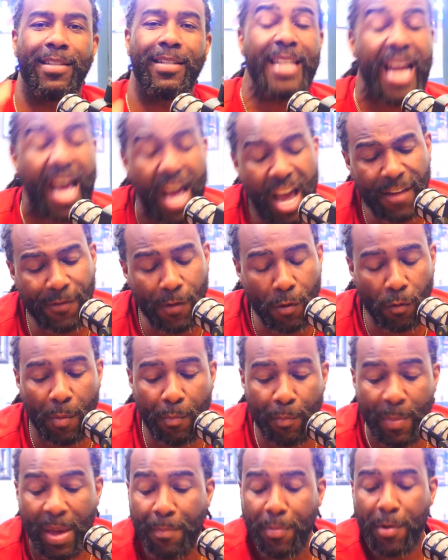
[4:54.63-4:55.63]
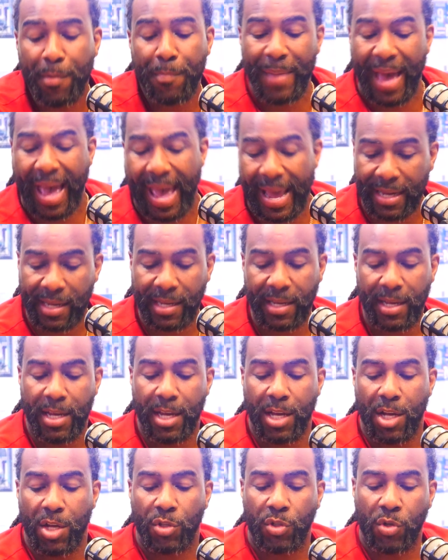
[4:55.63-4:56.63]
Now, if you remember back
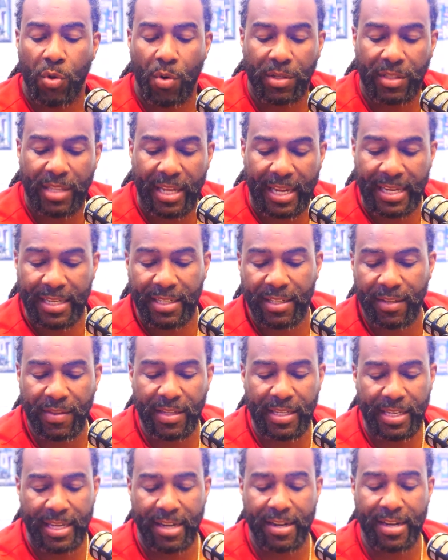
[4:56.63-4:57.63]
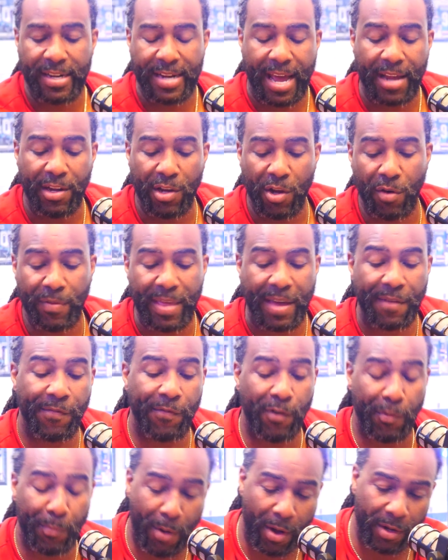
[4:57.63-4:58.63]
towards the end of the year, and I know that
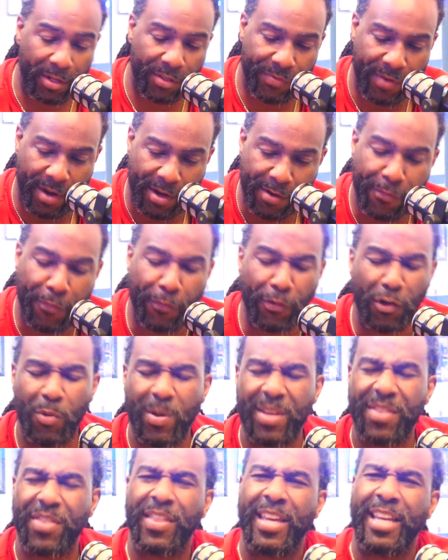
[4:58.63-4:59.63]
football is very fluid.